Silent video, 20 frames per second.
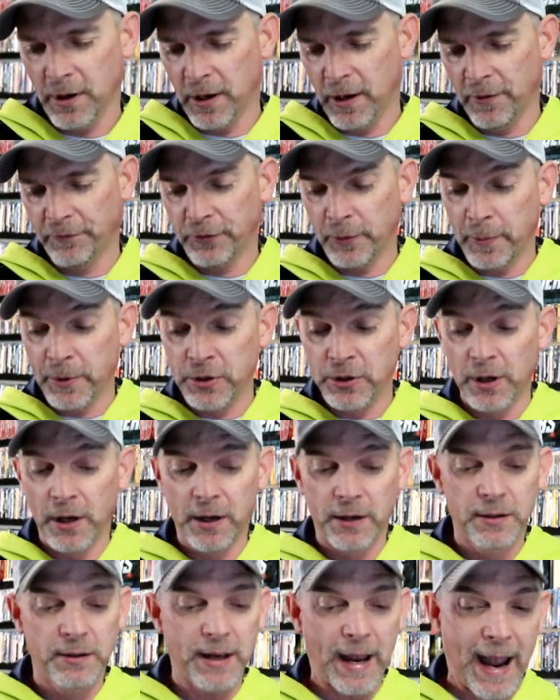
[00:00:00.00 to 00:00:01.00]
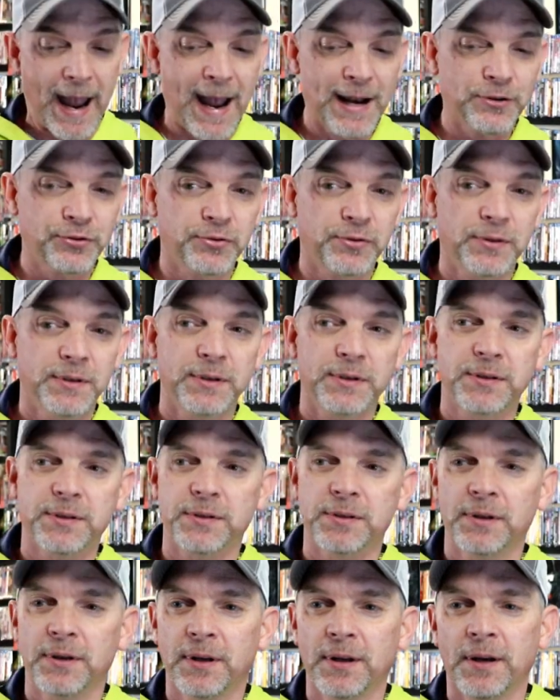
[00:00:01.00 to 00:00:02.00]
uh, from a young
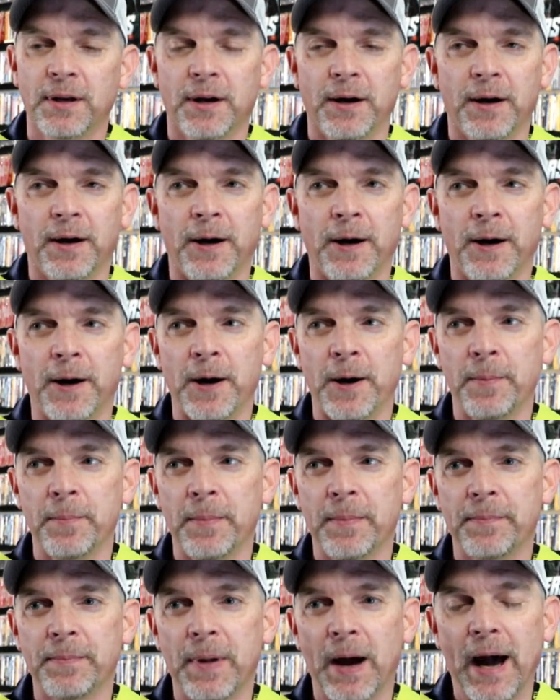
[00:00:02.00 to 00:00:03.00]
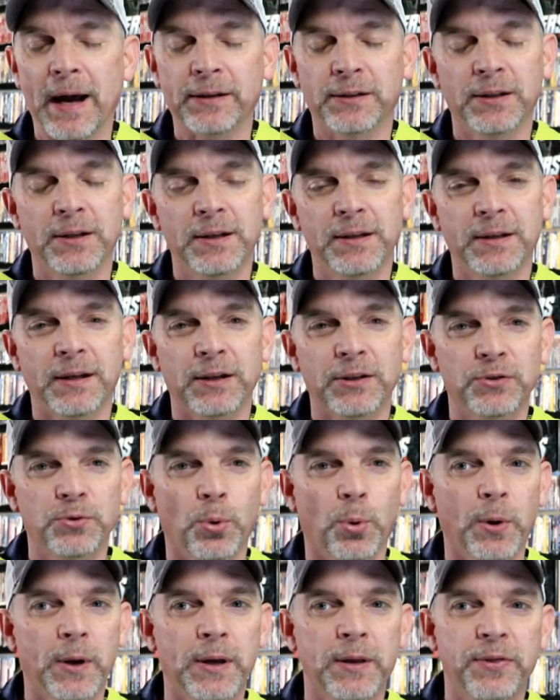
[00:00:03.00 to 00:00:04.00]
actress. Um, I did
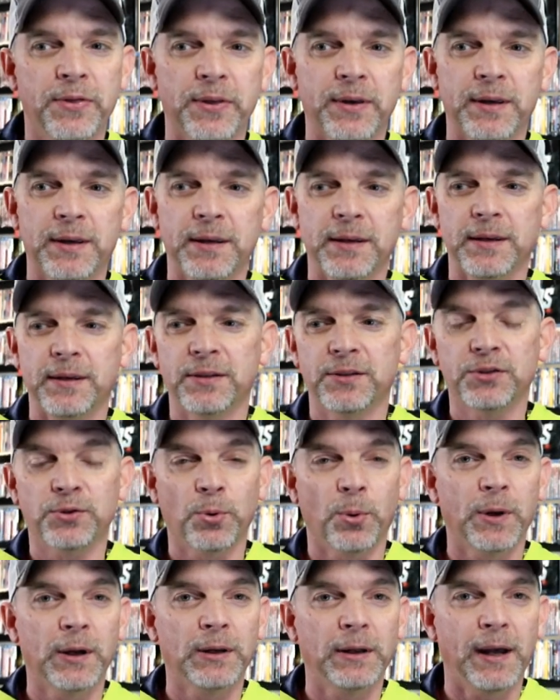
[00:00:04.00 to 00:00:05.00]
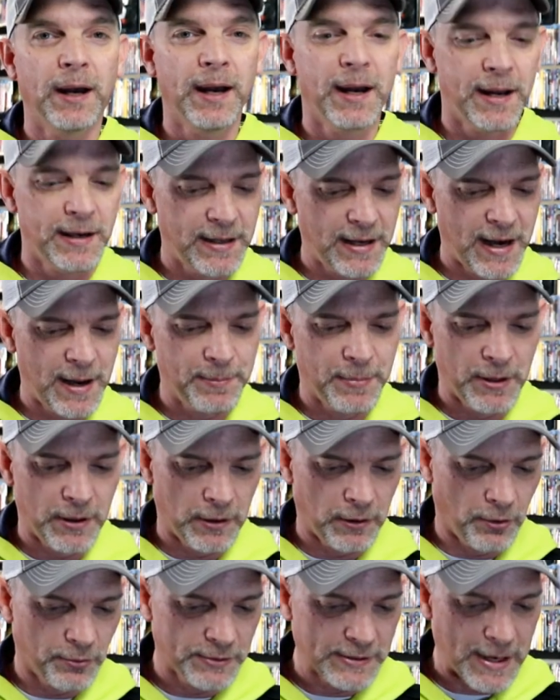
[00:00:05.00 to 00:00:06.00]
enjoy the storyline. It had been
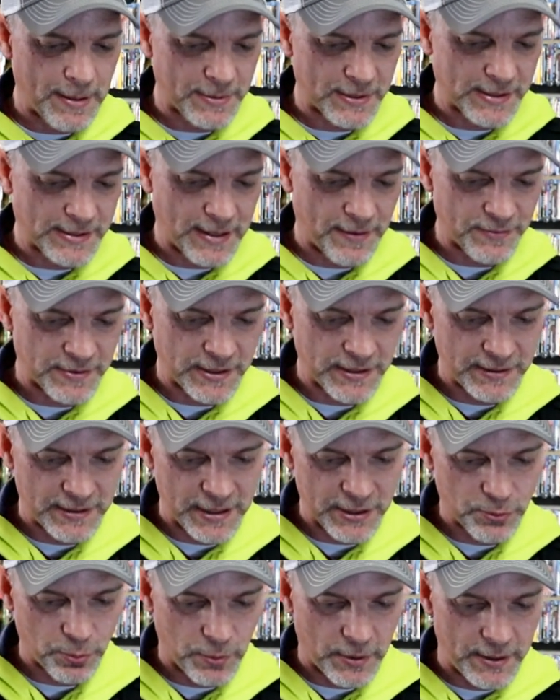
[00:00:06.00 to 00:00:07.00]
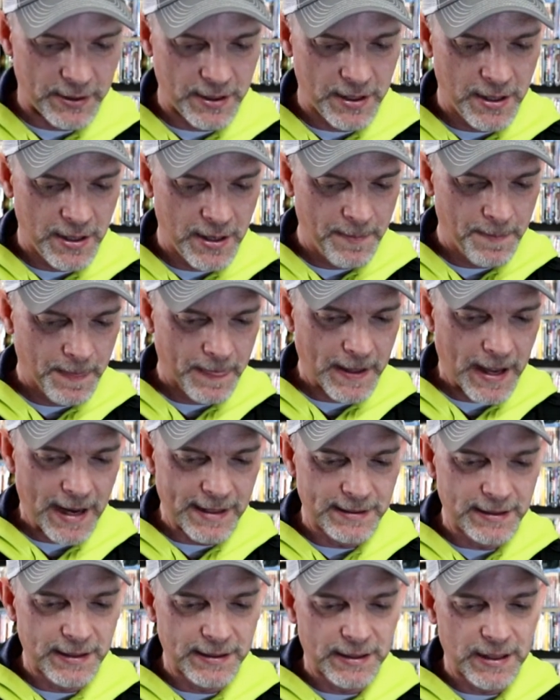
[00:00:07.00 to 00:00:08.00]
a long time since I've seen this one. I
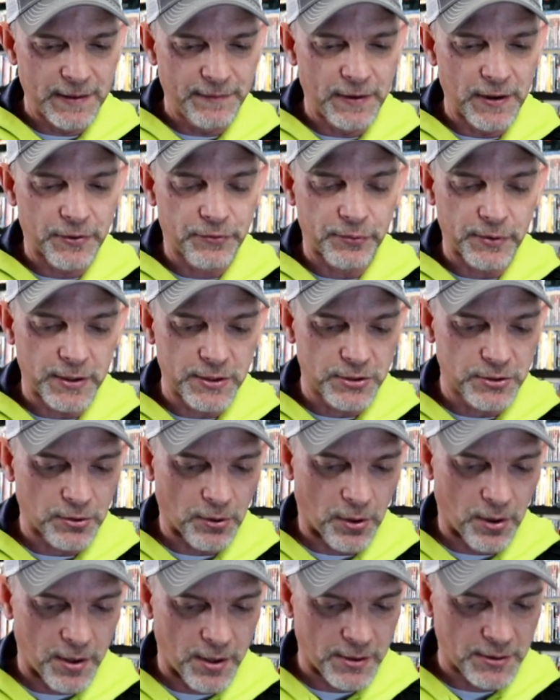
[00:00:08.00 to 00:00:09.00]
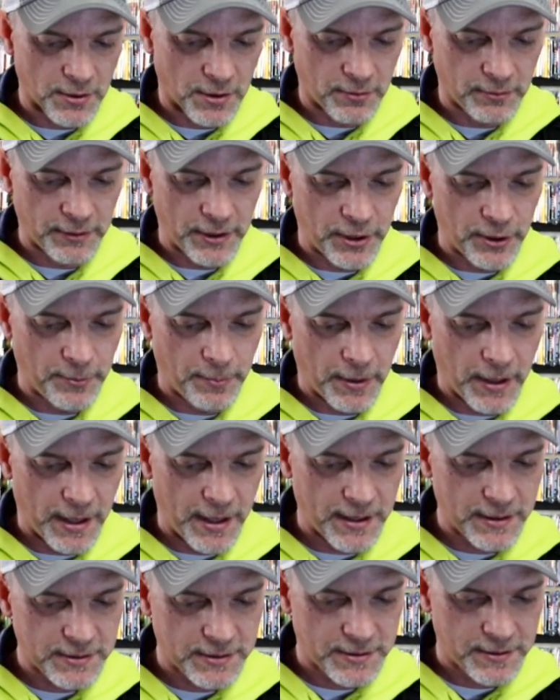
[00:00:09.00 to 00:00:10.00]
did give it three stars on
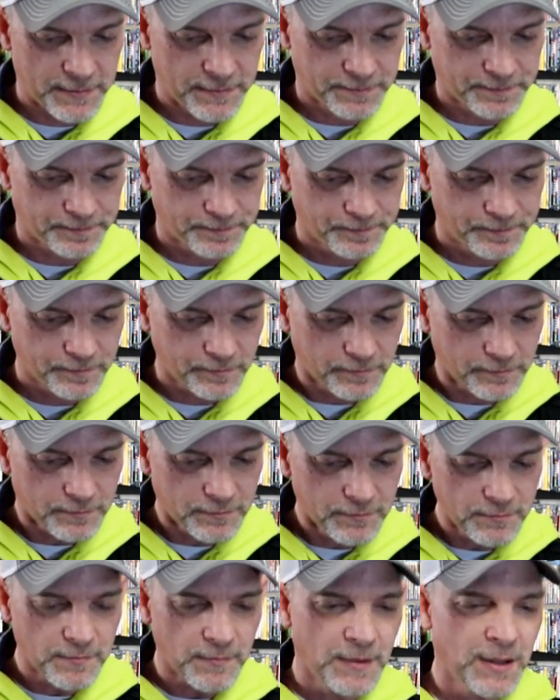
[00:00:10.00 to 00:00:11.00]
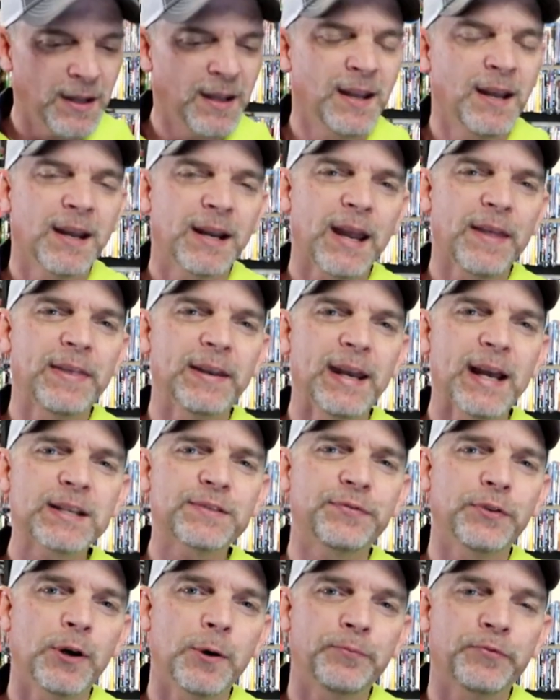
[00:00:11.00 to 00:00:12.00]
Letterboxd. Okay, the
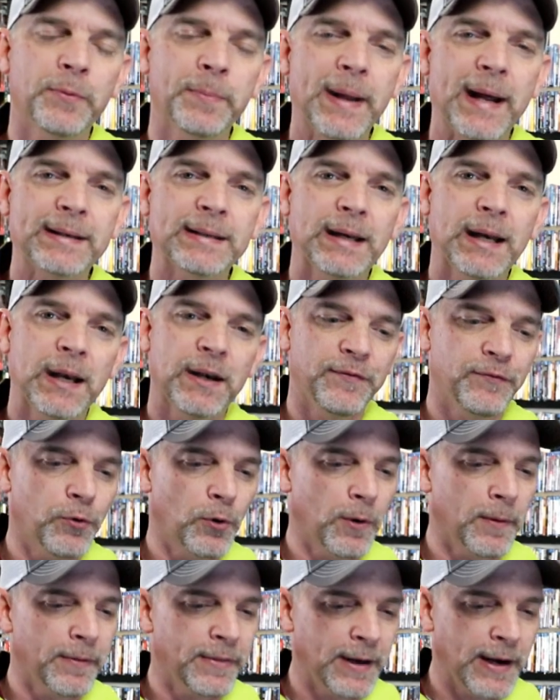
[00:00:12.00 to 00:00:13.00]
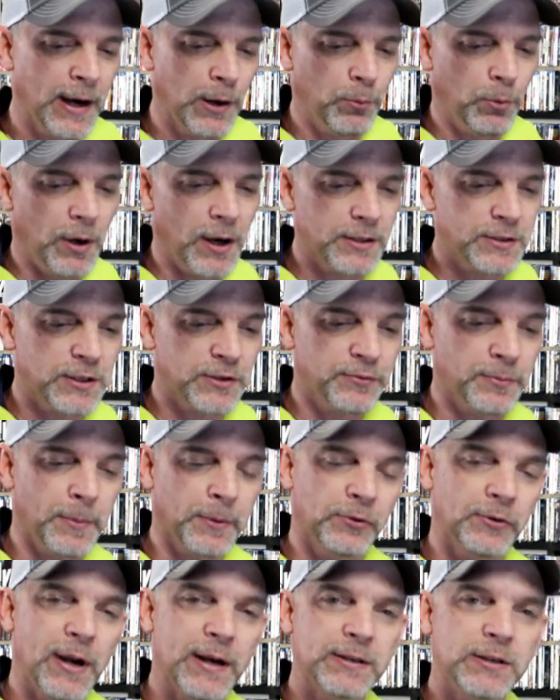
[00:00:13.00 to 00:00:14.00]
next film from nineteen eighty-four that I watched is from
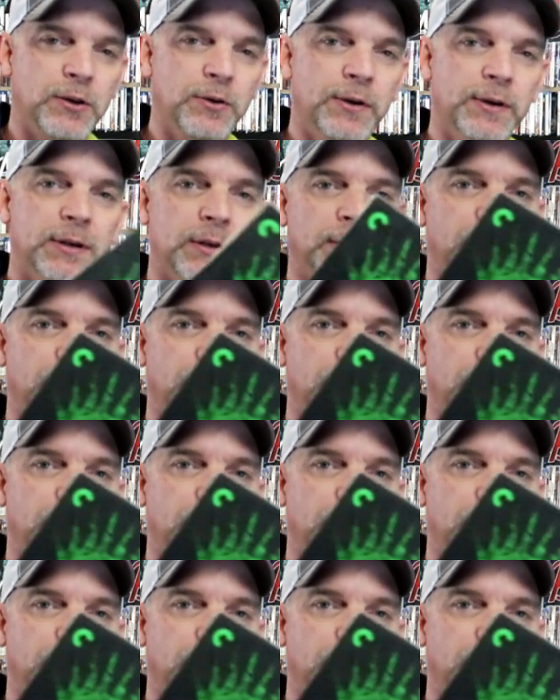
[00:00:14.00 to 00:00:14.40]
the Criterion